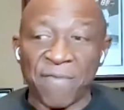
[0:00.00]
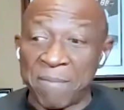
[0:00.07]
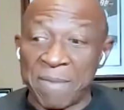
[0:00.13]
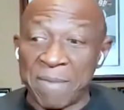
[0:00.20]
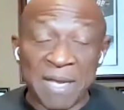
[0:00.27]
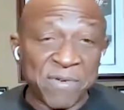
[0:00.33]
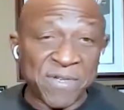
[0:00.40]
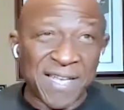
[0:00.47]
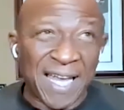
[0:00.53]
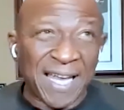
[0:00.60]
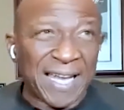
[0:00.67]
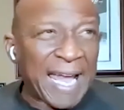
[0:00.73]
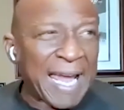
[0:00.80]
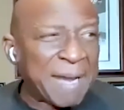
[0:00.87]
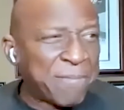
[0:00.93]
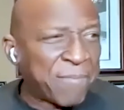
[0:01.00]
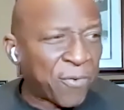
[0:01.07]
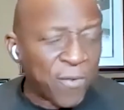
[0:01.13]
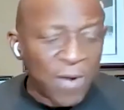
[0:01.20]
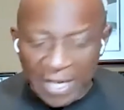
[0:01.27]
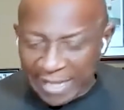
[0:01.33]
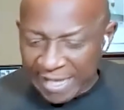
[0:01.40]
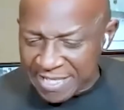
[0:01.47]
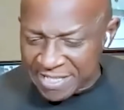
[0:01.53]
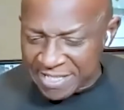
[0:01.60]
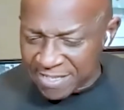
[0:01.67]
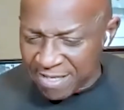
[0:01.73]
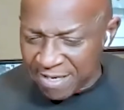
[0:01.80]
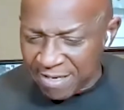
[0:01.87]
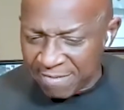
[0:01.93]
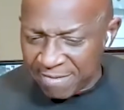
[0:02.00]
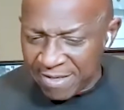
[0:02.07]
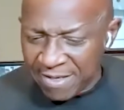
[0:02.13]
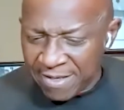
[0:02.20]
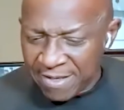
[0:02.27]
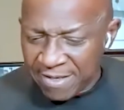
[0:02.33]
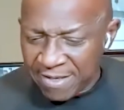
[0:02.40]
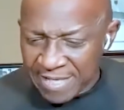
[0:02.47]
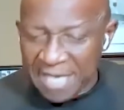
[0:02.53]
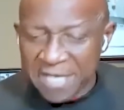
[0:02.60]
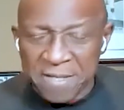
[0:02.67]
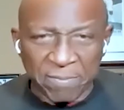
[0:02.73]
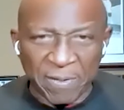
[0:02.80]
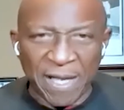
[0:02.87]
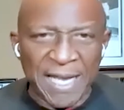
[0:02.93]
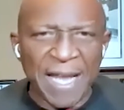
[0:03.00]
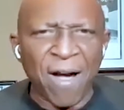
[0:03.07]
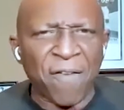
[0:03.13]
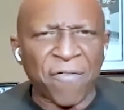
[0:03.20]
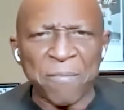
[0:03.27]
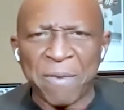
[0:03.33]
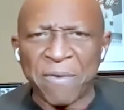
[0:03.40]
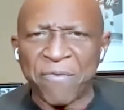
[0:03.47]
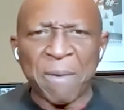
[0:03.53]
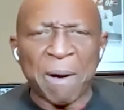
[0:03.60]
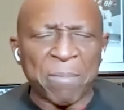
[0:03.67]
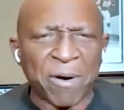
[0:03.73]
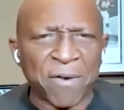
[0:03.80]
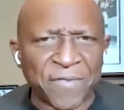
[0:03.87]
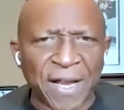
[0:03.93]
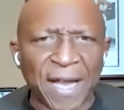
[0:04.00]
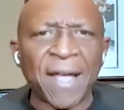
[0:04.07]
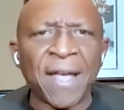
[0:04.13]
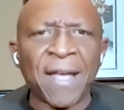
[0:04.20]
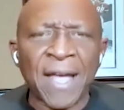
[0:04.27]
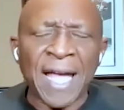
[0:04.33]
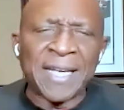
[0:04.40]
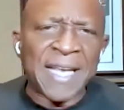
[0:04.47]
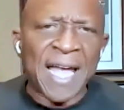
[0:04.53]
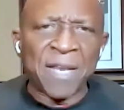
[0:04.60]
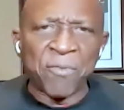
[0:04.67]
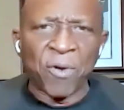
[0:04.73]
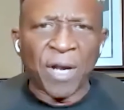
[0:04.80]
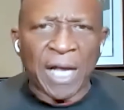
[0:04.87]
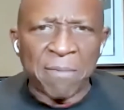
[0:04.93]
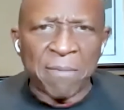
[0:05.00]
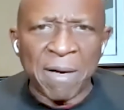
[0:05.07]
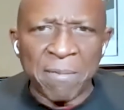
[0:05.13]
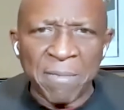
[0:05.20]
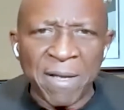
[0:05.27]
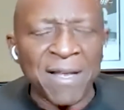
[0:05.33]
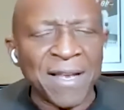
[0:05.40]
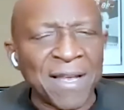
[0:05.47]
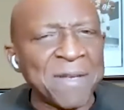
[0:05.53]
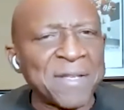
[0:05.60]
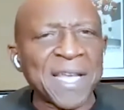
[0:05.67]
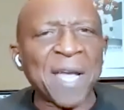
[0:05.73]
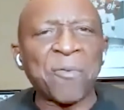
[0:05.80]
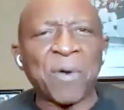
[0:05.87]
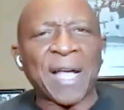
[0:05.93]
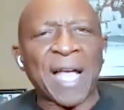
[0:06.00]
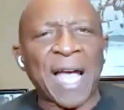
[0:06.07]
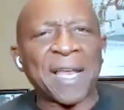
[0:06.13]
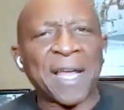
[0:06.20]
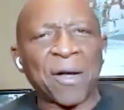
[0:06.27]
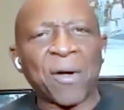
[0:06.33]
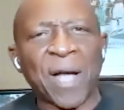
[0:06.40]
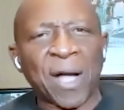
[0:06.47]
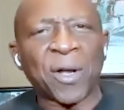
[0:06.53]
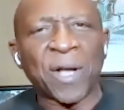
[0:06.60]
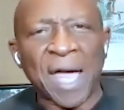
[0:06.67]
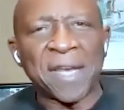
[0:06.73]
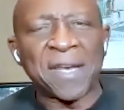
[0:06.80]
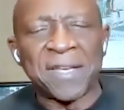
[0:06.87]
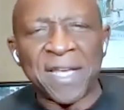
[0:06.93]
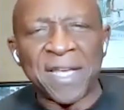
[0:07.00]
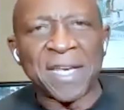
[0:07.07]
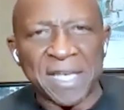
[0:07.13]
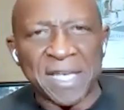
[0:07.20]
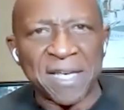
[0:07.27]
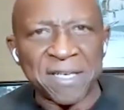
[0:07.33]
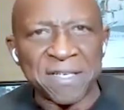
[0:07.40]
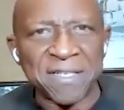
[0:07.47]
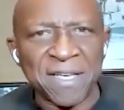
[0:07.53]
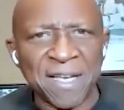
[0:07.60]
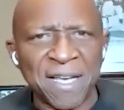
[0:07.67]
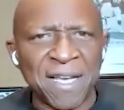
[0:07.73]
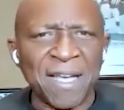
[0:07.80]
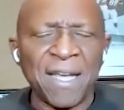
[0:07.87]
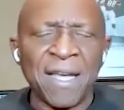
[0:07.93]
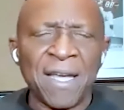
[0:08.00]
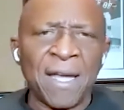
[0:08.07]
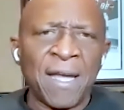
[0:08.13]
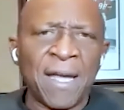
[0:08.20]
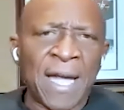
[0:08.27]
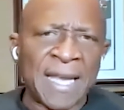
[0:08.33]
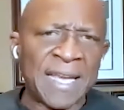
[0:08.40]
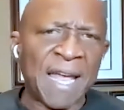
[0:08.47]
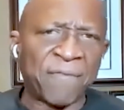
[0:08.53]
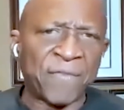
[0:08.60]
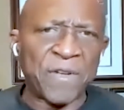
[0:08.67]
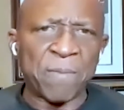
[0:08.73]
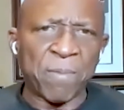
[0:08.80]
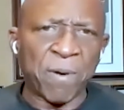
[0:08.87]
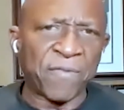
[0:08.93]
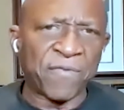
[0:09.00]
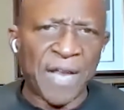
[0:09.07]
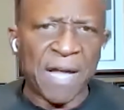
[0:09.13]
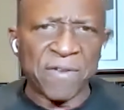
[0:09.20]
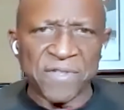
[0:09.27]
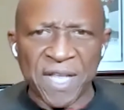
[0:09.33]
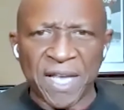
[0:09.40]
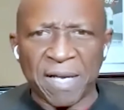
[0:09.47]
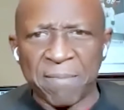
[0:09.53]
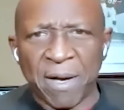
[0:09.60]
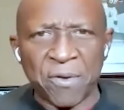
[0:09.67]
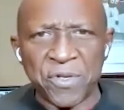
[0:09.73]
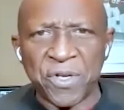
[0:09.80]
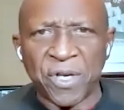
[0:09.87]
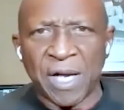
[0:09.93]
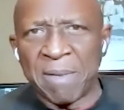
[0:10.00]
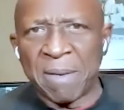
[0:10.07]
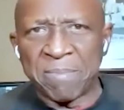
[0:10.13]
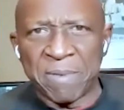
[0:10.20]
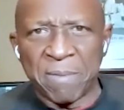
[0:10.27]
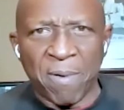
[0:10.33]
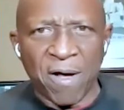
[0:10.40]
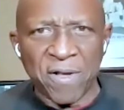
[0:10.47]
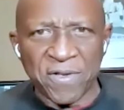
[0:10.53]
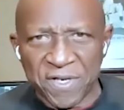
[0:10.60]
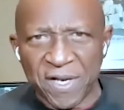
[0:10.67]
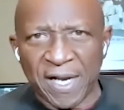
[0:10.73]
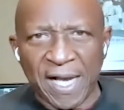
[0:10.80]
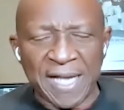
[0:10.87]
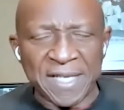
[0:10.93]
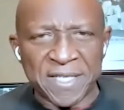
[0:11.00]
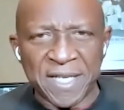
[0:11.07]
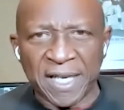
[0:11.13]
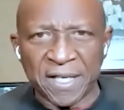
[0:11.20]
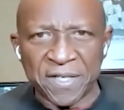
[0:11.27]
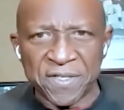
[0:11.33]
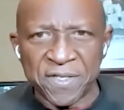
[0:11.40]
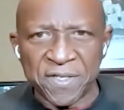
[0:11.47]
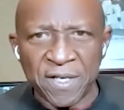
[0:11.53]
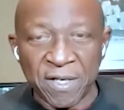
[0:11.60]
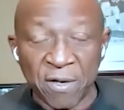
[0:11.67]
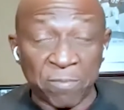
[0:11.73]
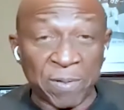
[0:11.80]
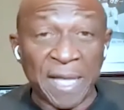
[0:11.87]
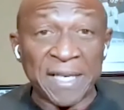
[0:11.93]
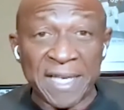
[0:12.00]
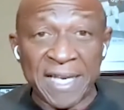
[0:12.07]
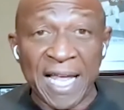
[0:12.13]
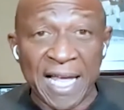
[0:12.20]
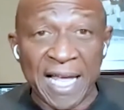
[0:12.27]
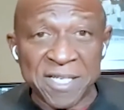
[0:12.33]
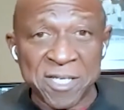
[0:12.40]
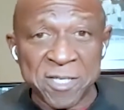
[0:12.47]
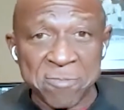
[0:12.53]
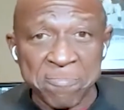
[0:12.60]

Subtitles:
I mean, he was at game 3, I guess. In the play. He offered me for my birthday. Hey, Dad, you want to come up? I tell you what kind of nut he is. Hey, Dad, for your birthday, I was thinking about when you come up to Boston. I got tickets. They're playing the Nets.